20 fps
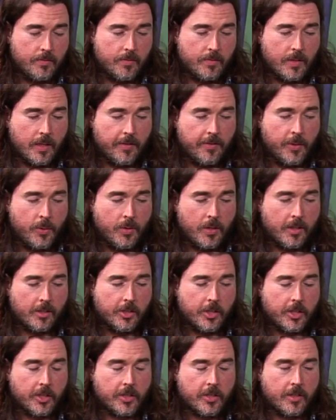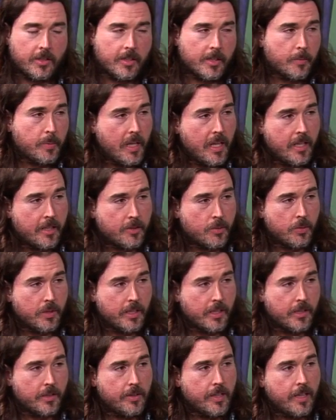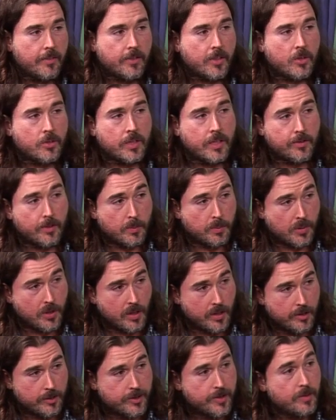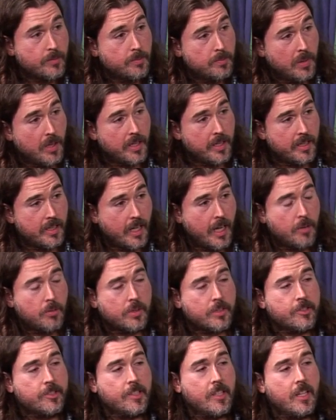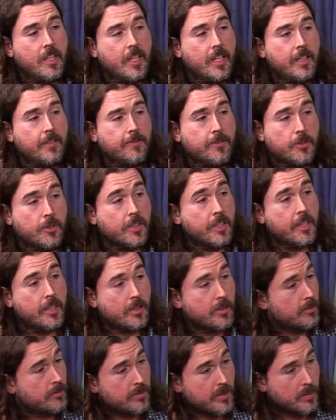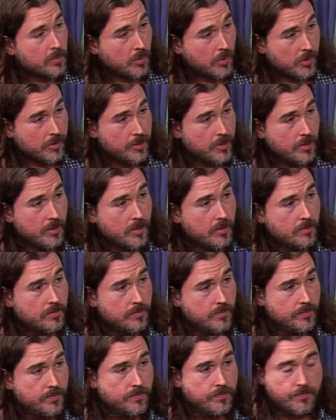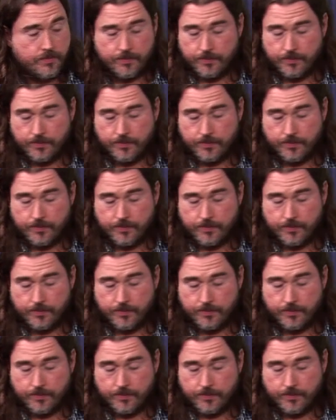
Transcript: if you want to judge it on this past week, you'd have to go David Price. Correct. But I would say for the year, Rick Porcello. Definitely.